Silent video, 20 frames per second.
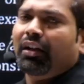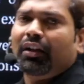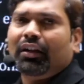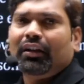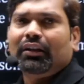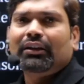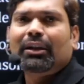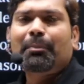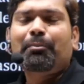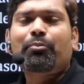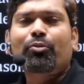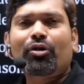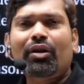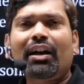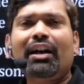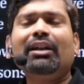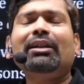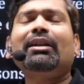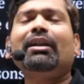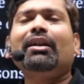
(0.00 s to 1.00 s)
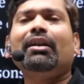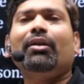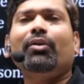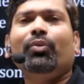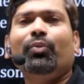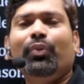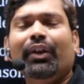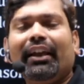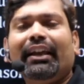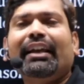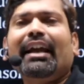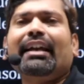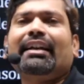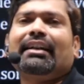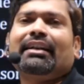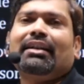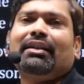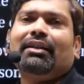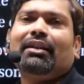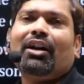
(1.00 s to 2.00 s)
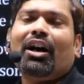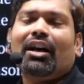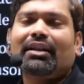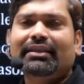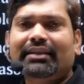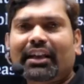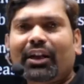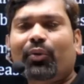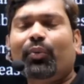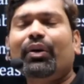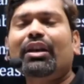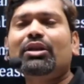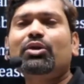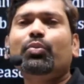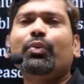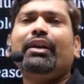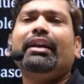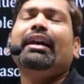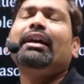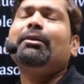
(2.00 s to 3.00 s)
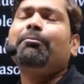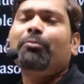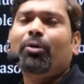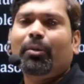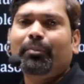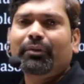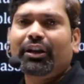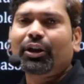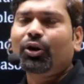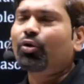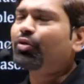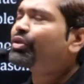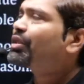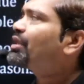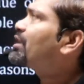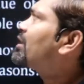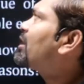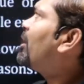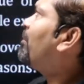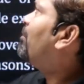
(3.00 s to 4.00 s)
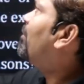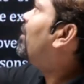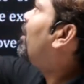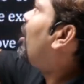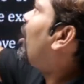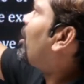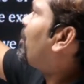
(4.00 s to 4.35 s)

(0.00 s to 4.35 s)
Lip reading: The product we get or service we get from the ecosystem or